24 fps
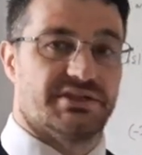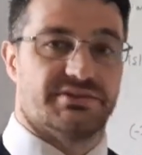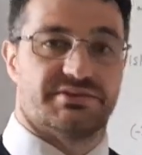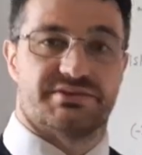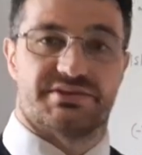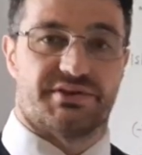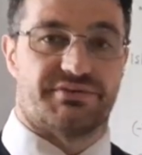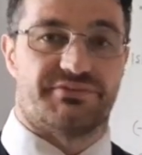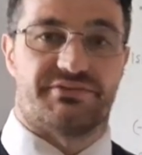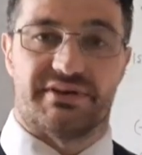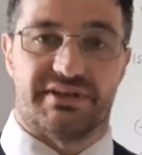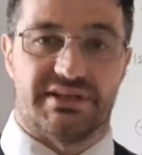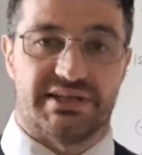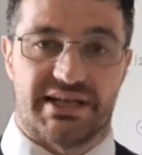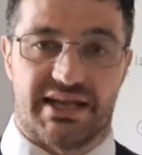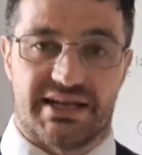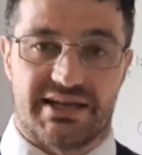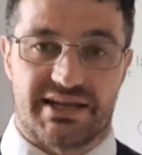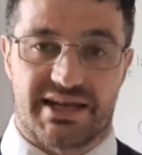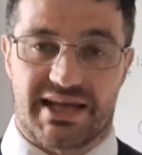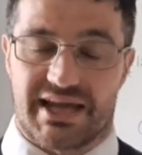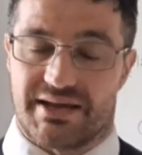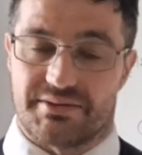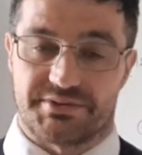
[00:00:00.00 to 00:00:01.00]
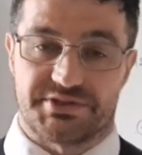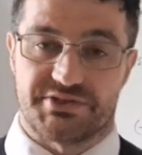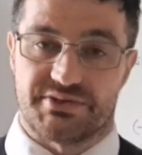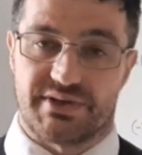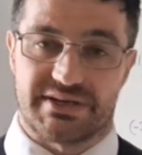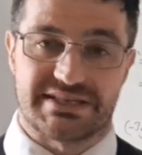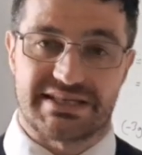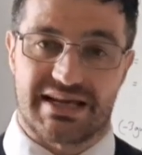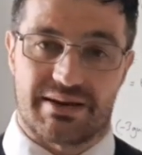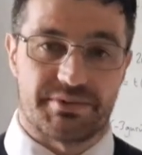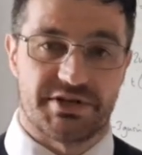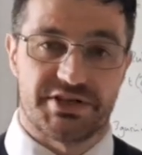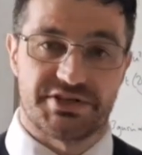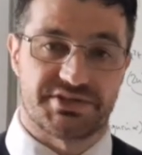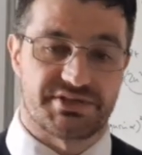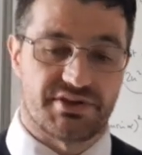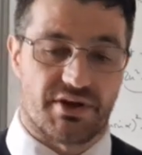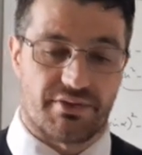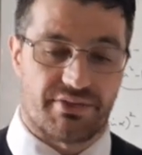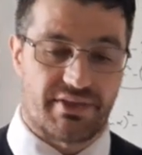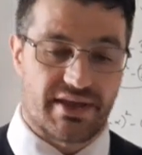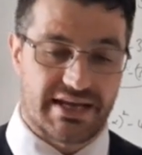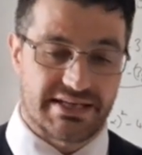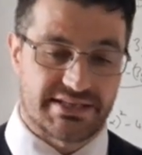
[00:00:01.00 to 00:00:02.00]
fill in any gaps. Your examiner's not
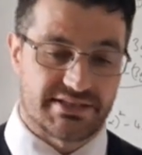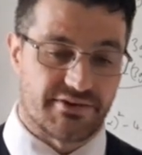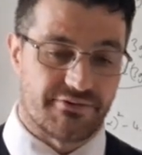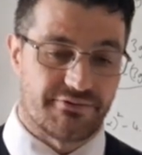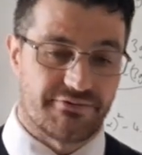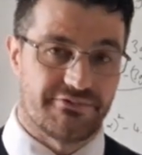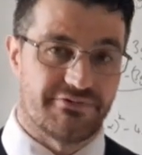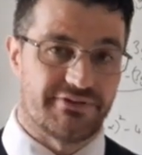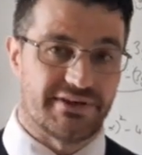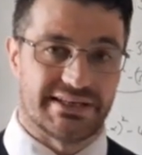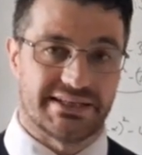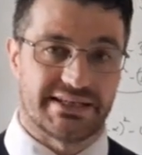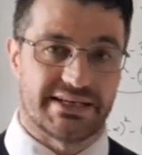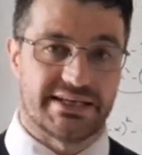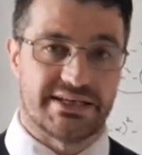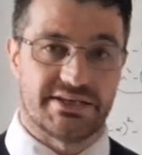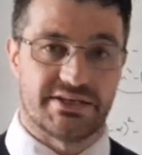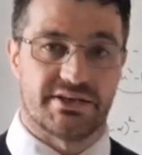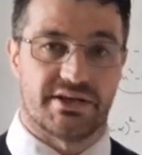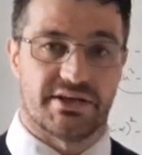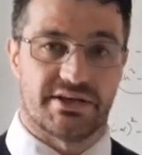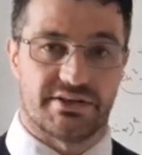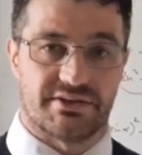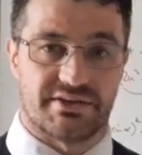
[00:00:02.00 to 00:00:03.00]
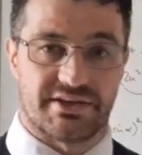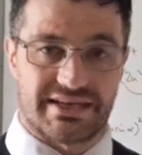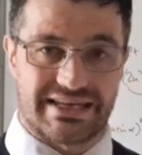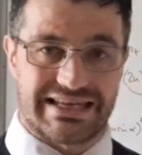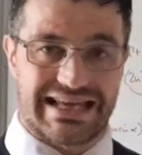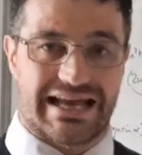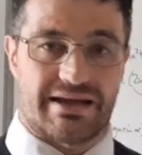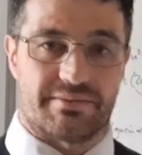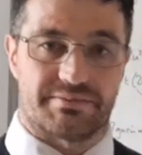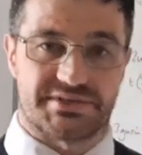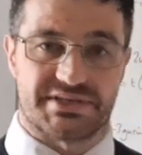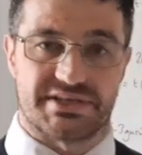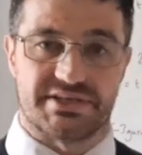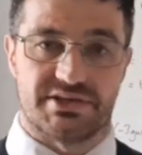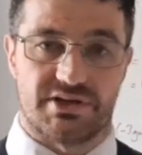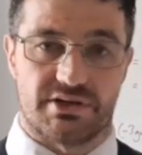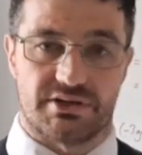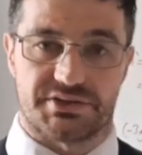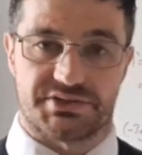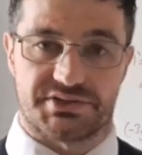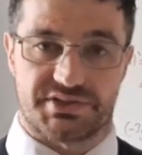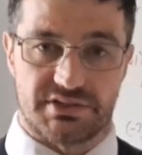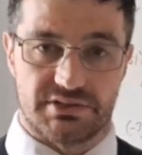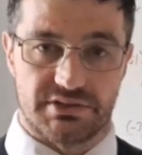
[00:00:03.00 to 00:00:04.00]
there to fill in the gaps in your
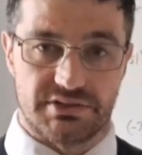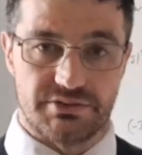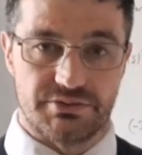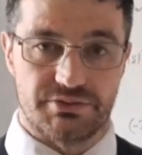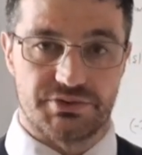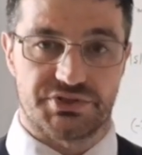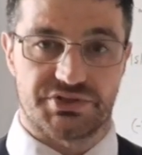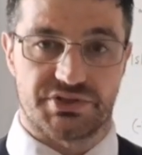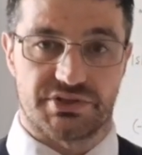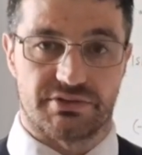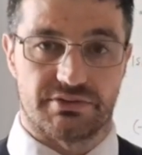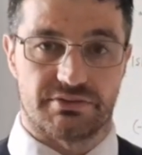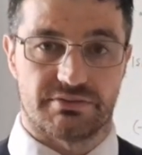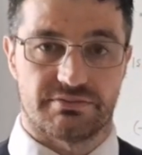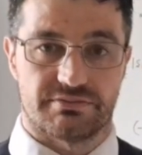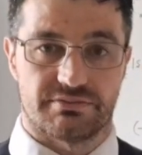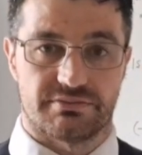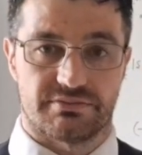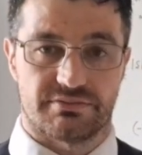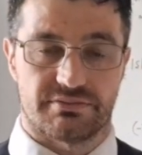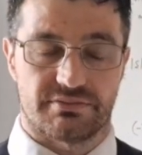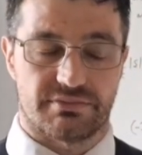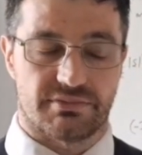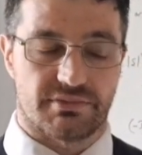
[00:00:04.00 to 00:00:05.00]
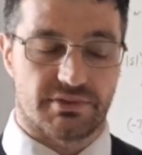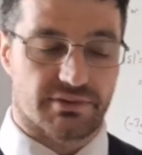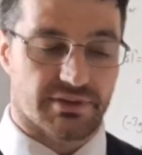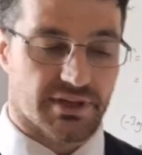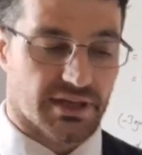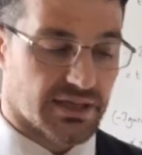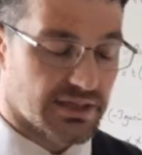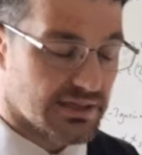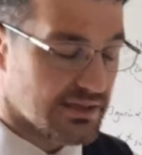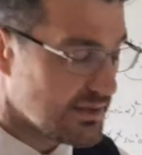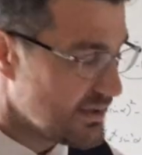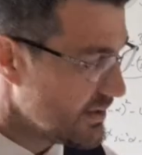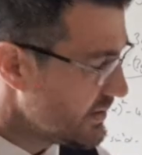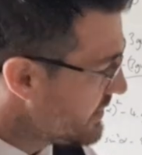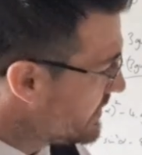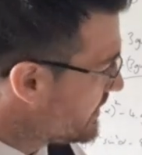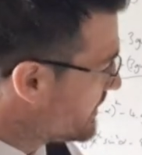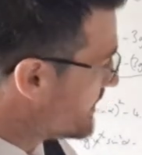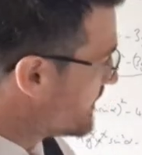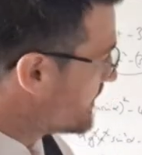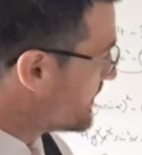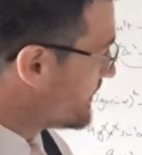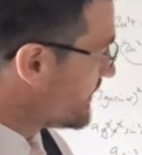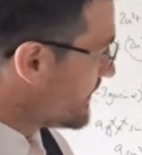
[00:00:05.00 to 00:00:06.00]
solution. Okay,
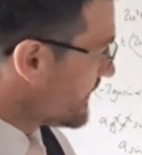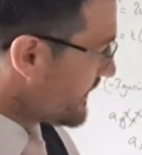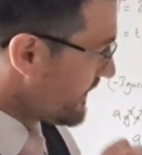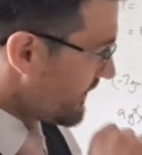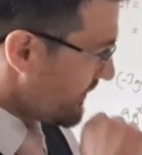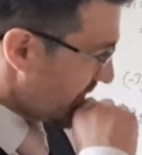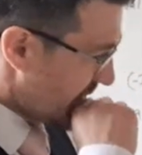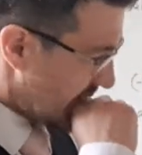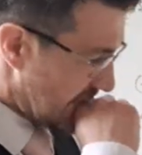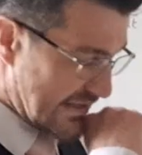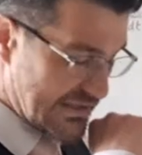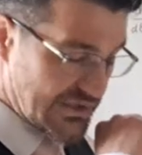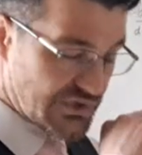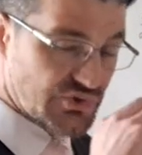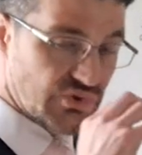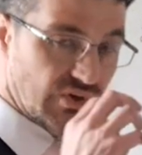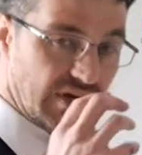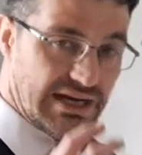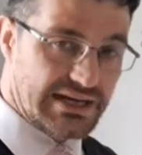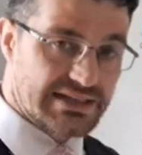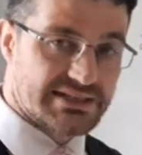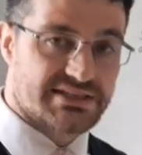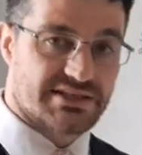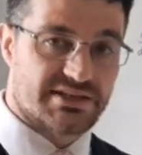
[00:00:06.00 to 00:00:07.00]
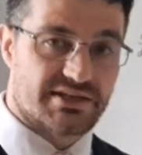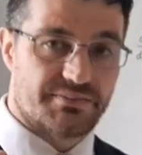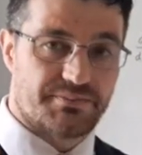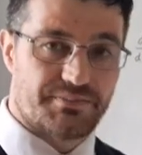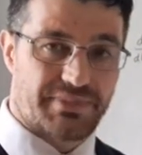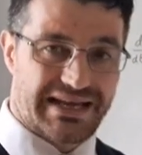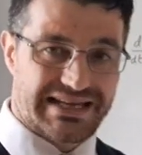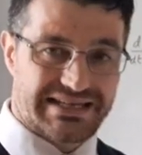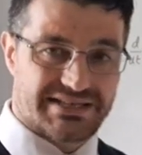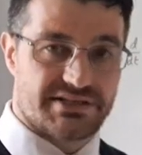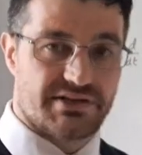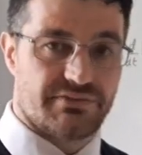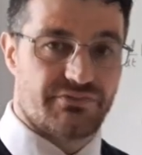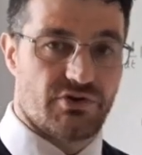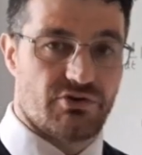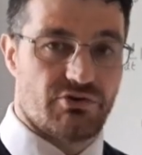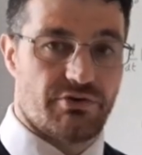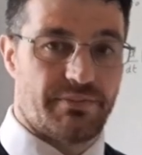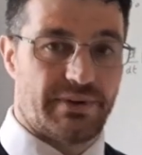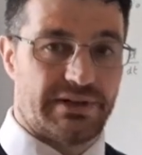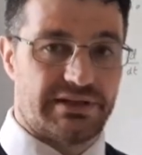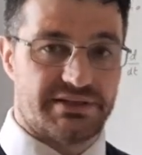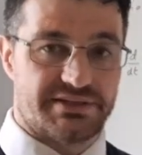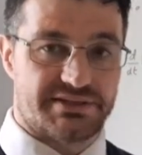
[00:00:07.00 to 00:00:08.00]
try to the best of your
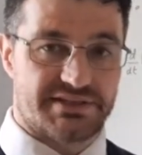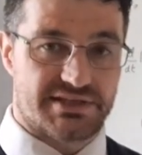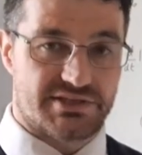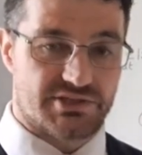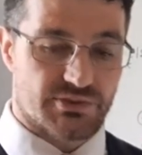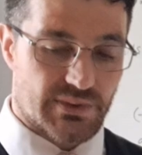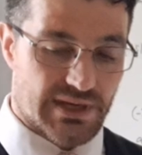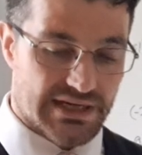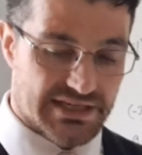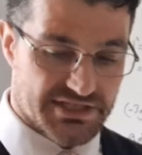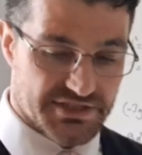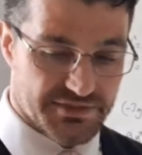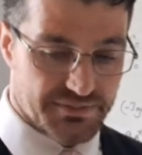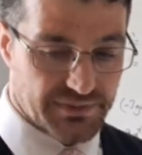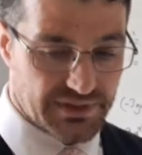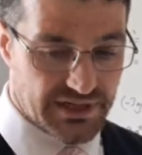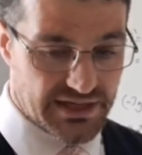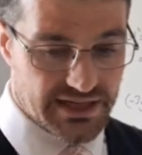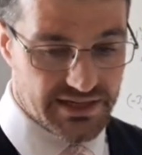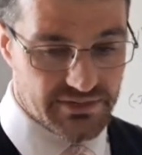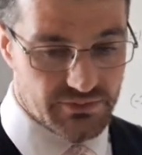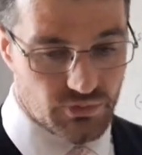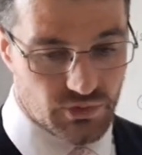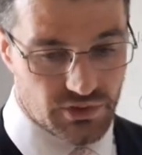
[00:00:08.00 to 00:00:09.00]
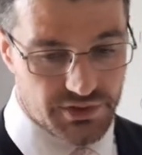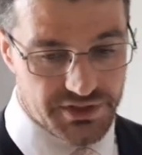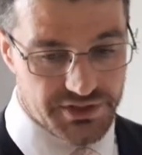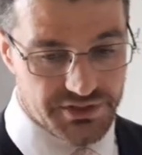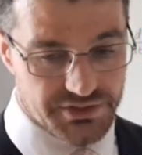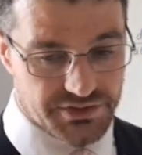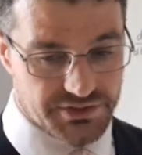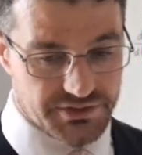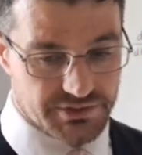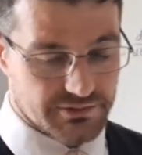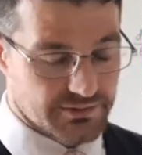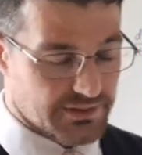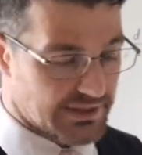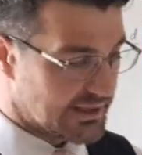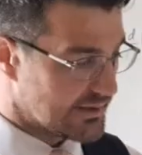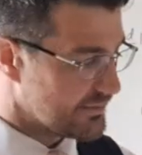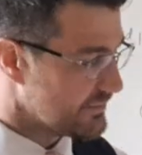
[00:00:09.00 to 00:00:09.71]
ability to explain what you're doing.